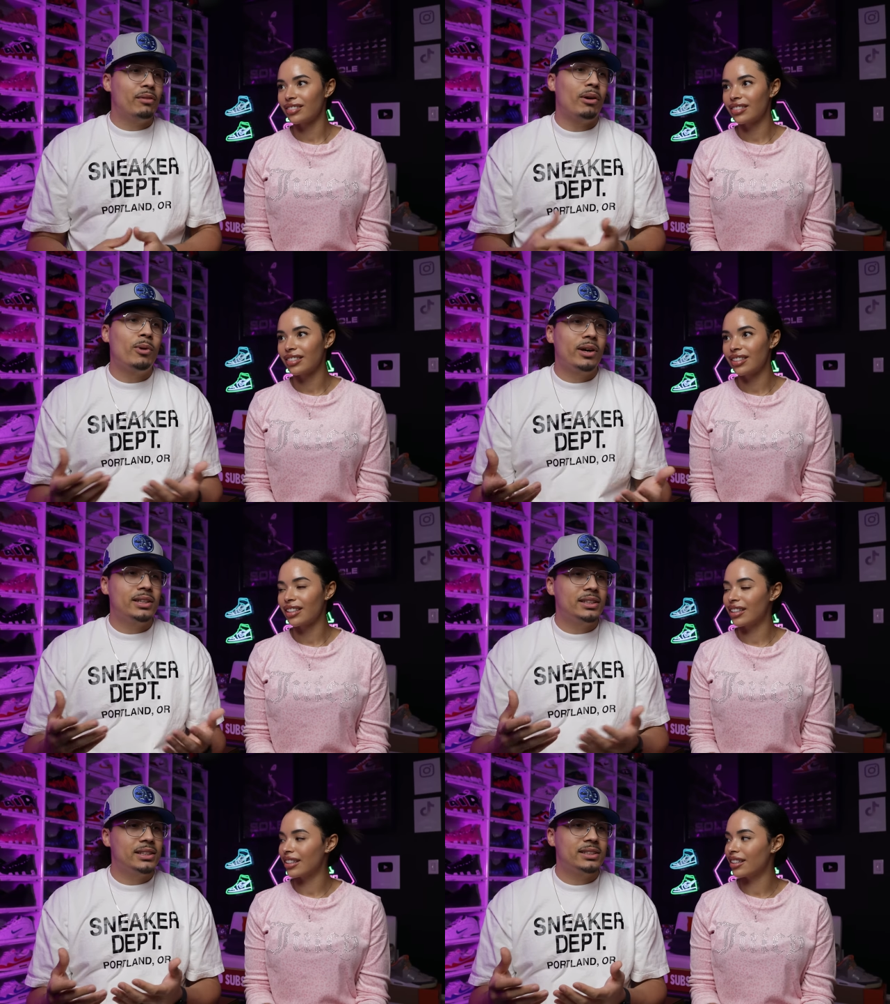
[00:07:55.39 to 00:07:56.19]
Speaker 1: if I'm
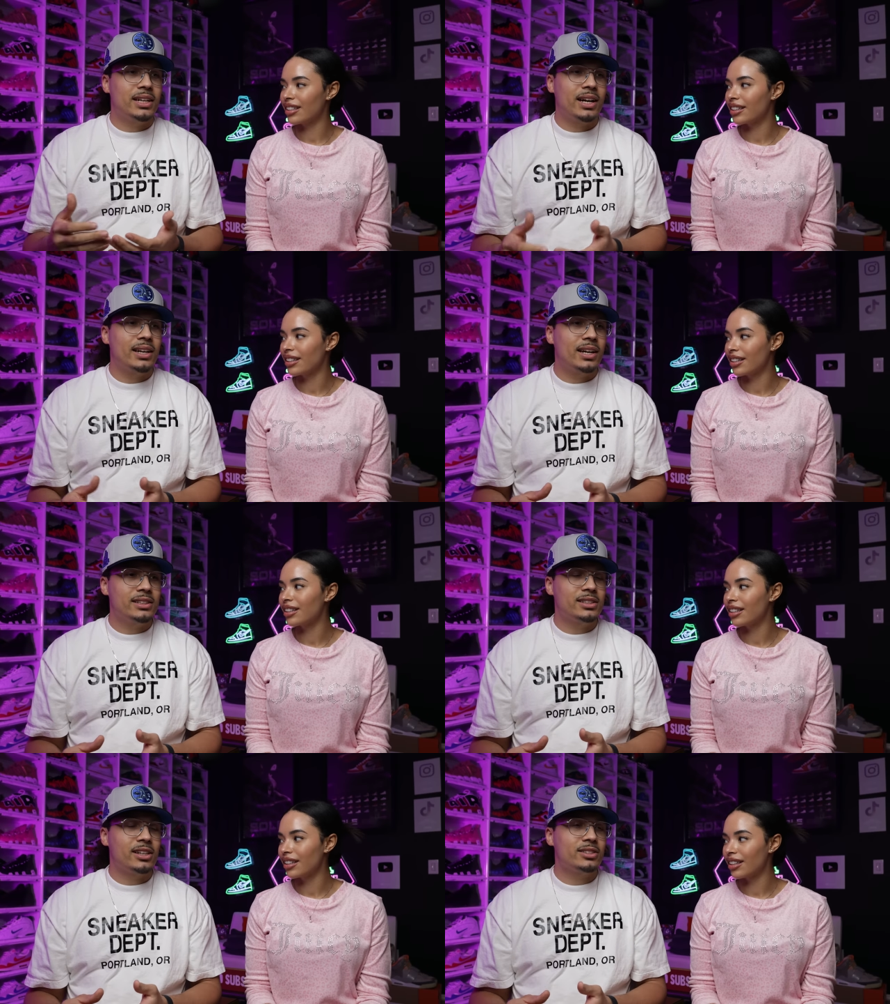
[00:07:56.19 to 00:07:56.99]
wearing Adidas and I got
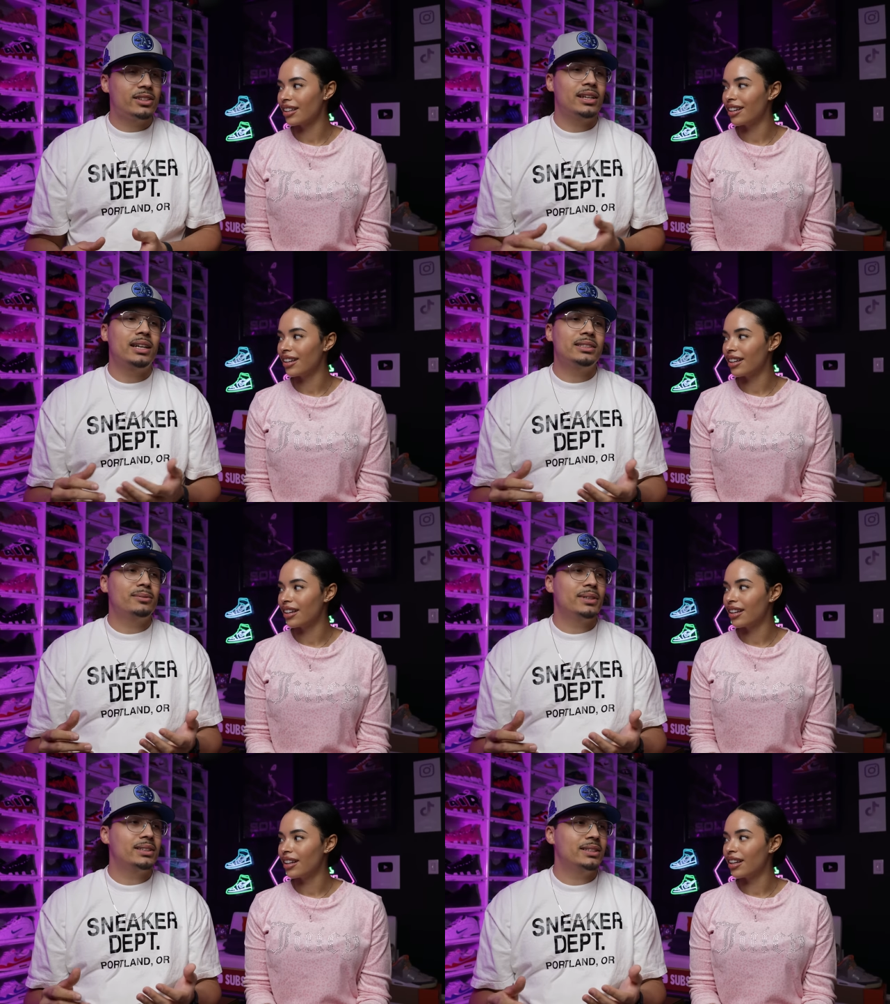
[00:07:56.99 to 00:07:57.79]
Nike socks on, nine
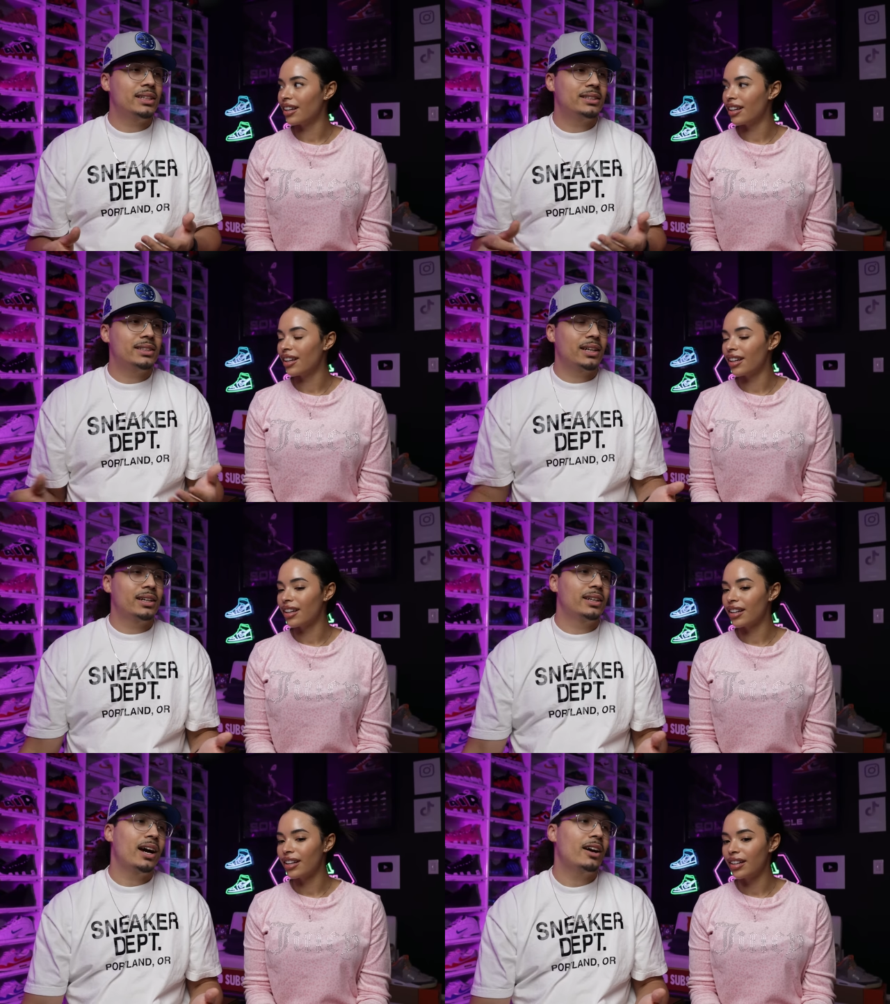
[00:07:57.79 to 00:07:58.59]
times out of 10, it's
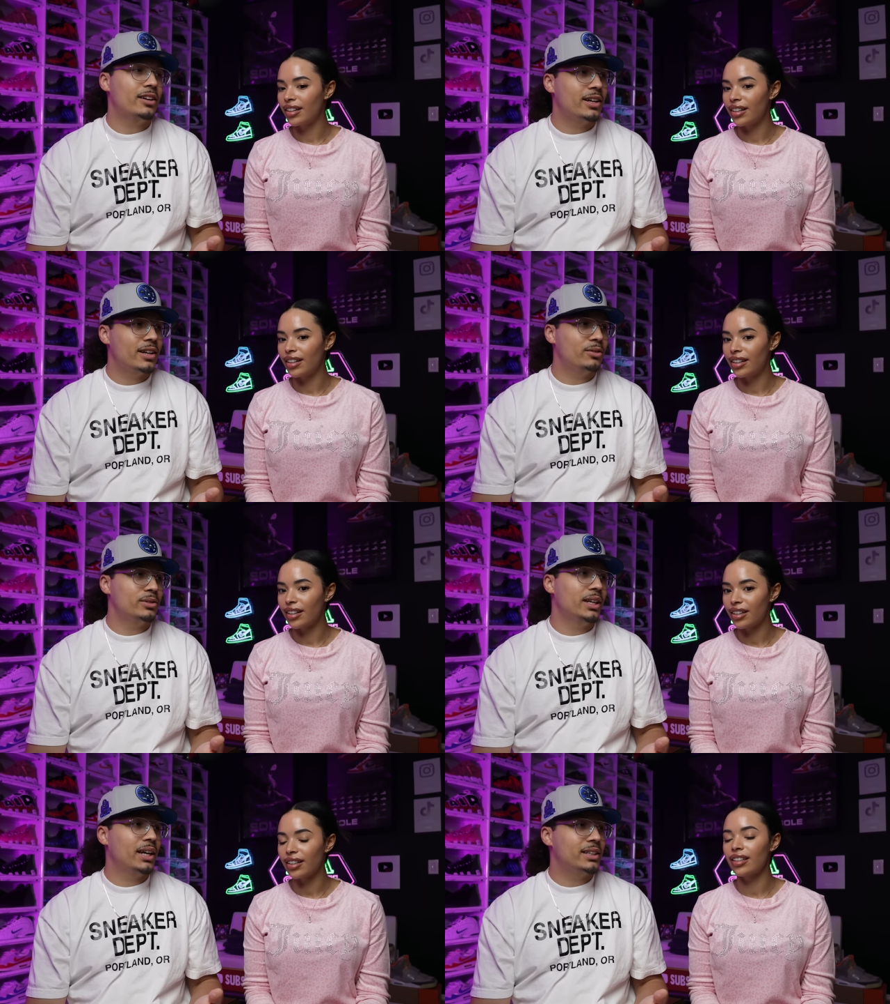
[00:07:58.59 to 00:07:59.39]
like a higher cut
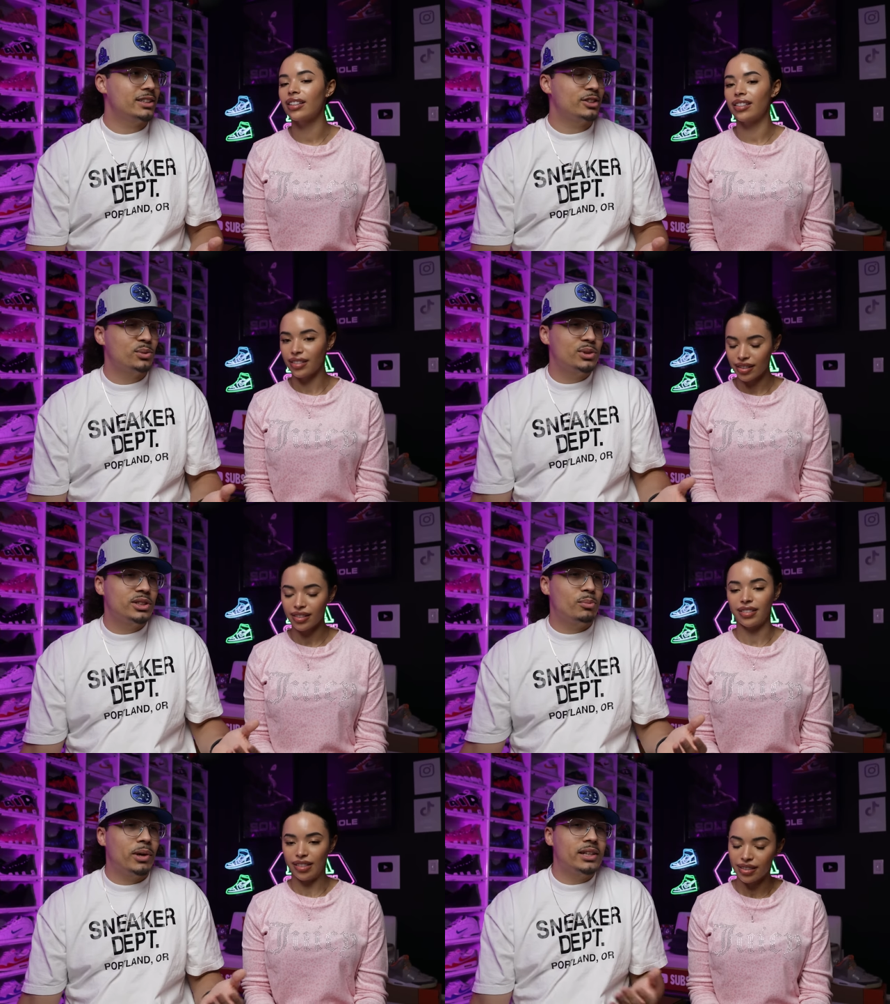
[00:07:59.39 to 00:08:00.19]
where you can't see the
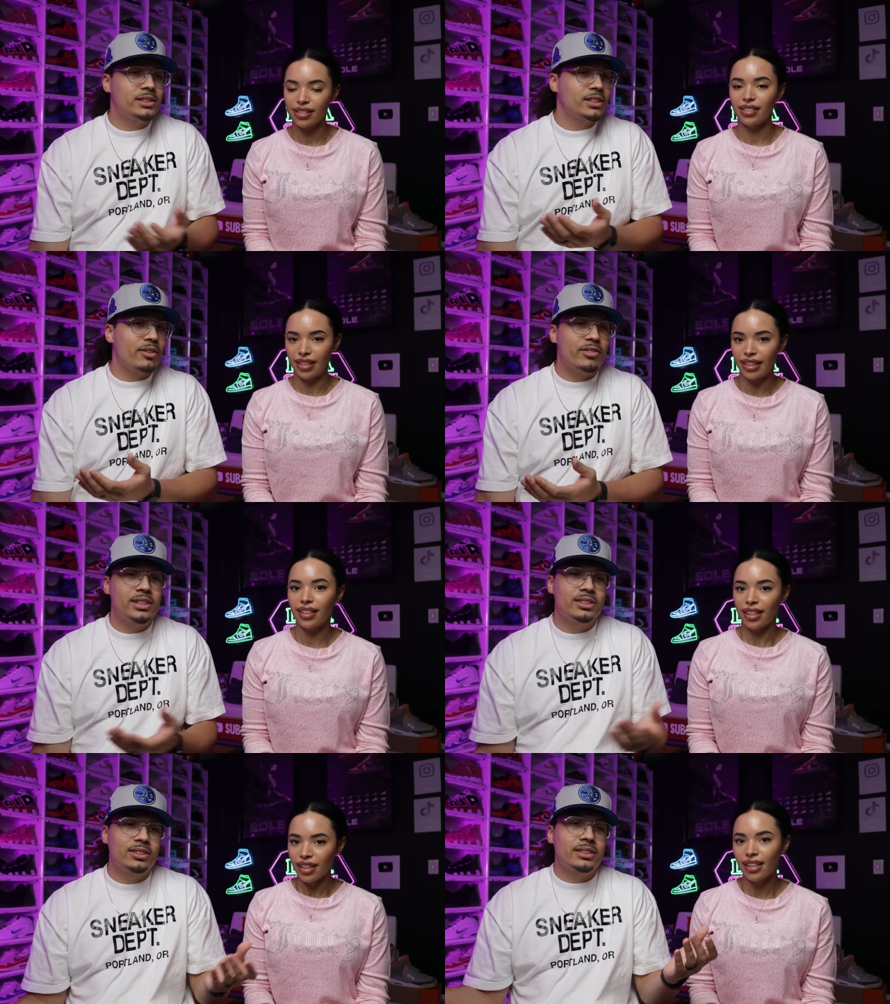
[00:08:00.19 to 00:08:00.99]
swoosh and the pants is
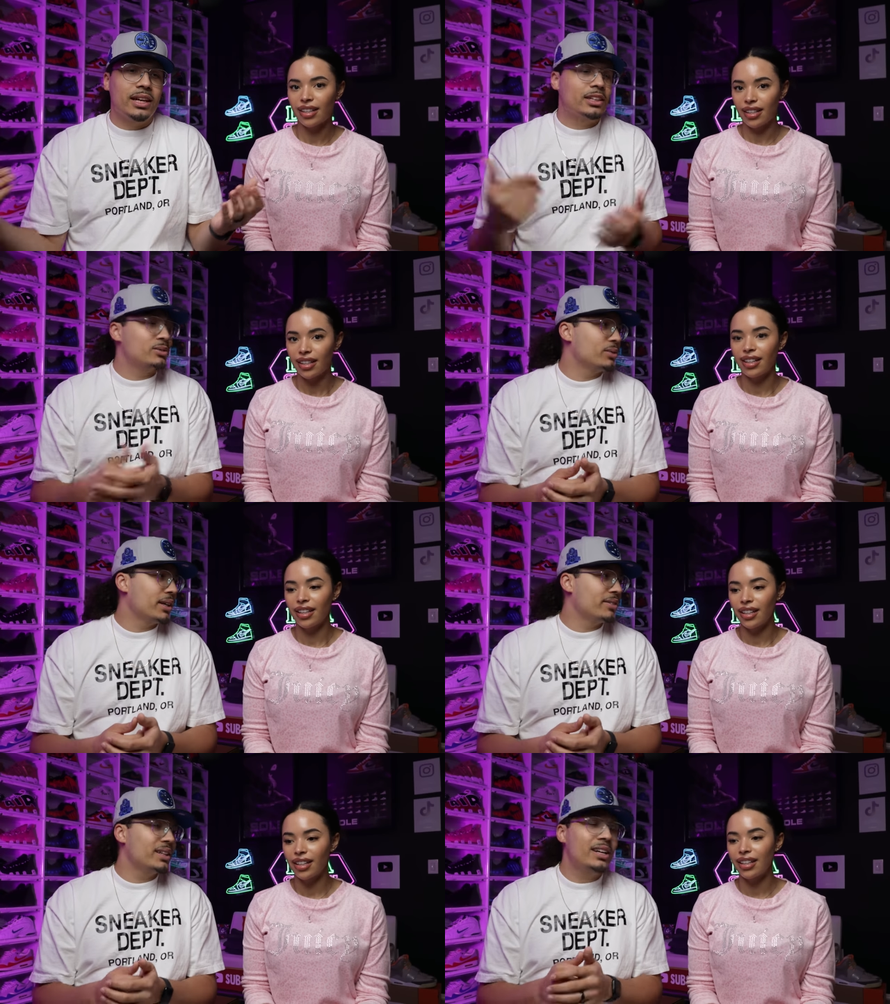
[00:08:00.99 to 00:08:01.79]
covering it, so it's like, it's
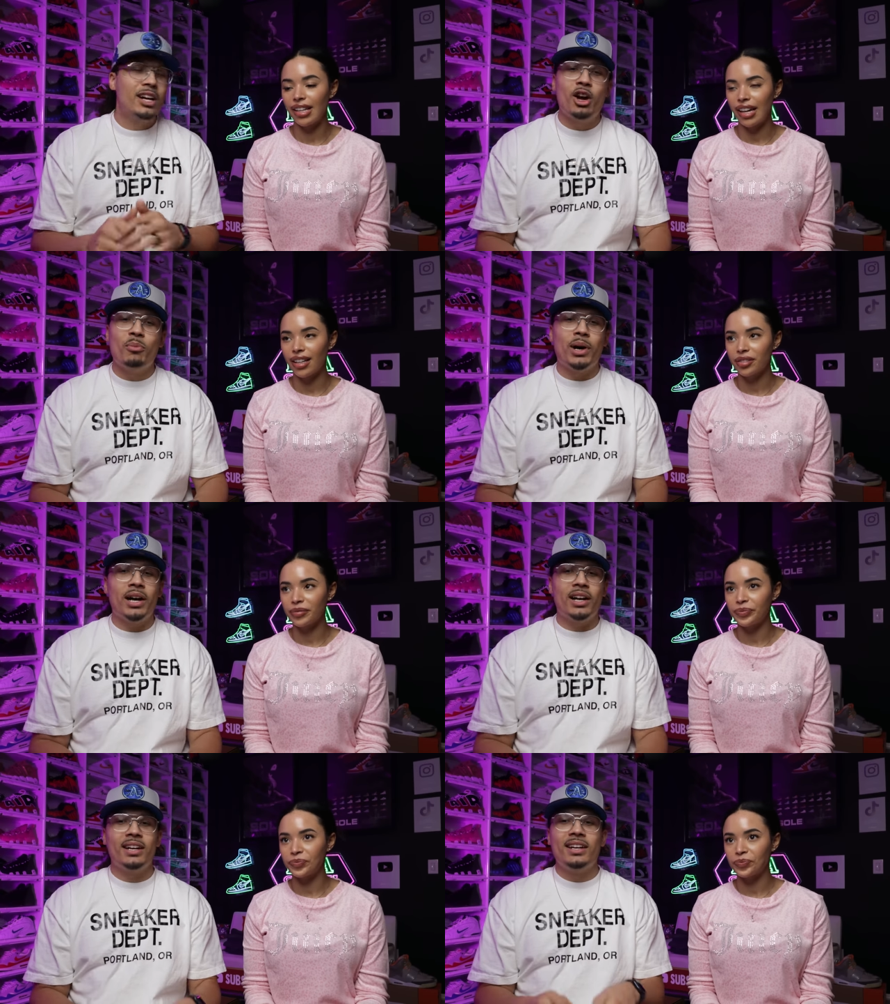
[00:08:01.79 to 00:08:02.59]
whatever. Yeah.
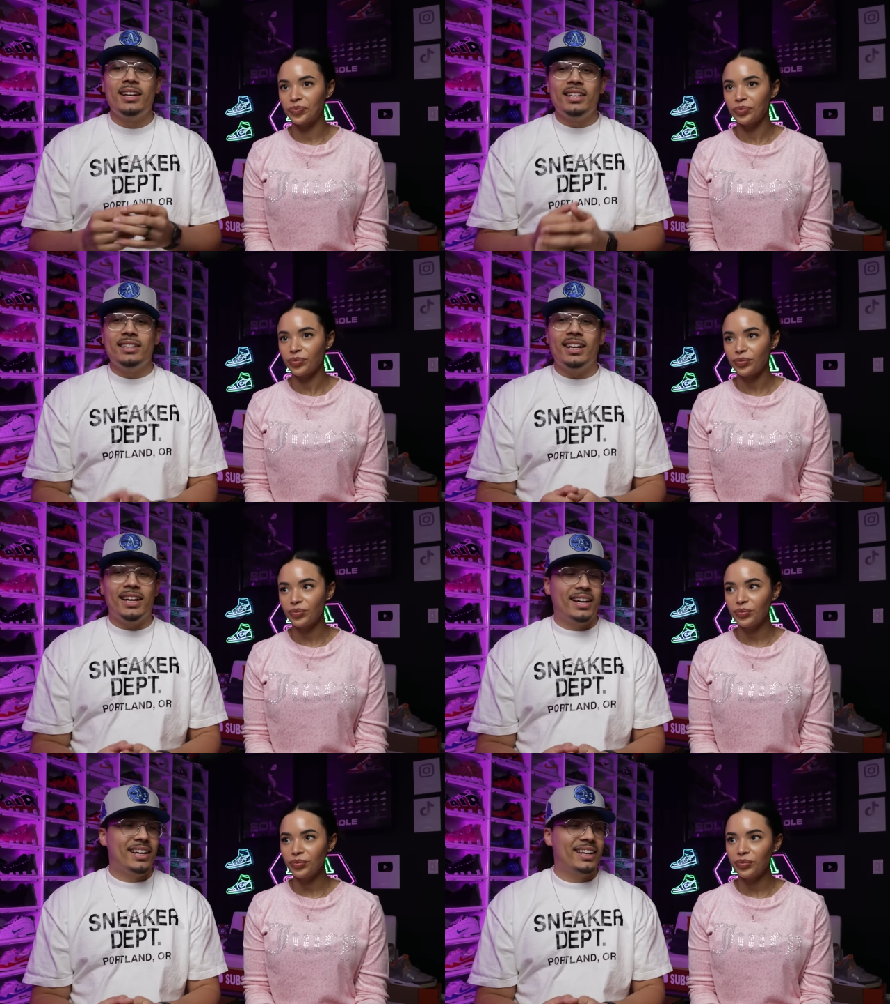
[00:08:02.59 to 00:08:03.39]
But
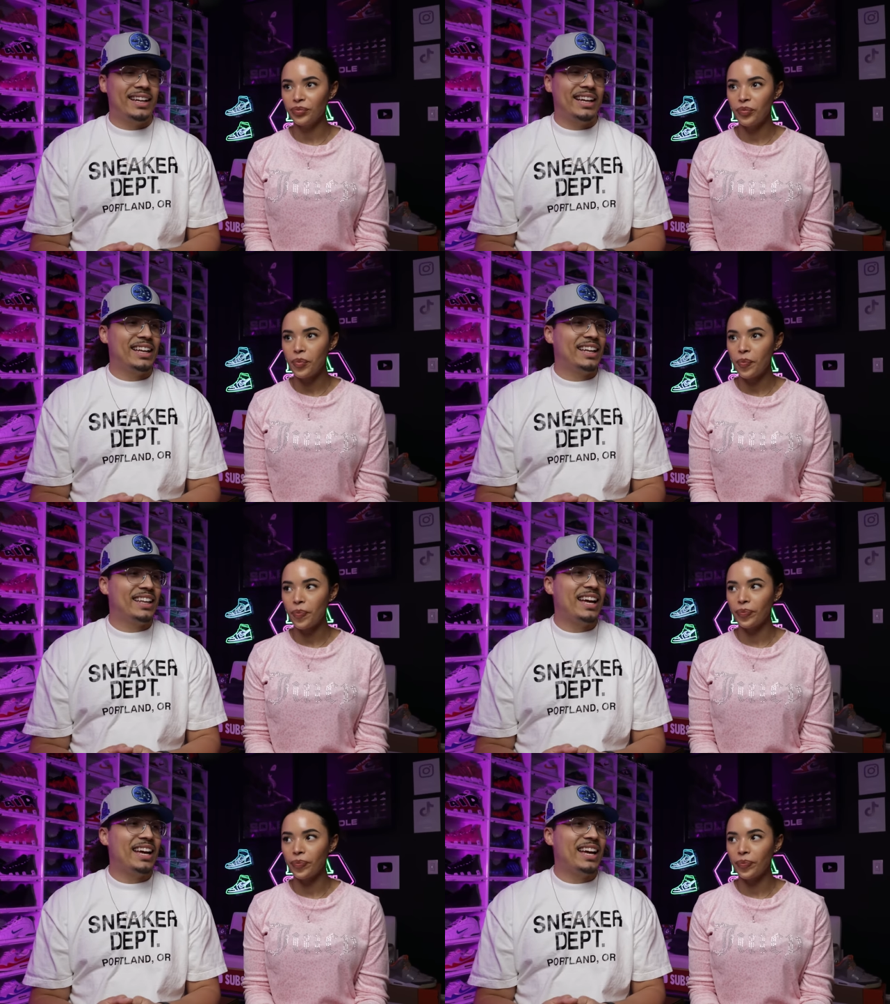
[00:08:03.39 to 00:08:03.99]
yeah, uh,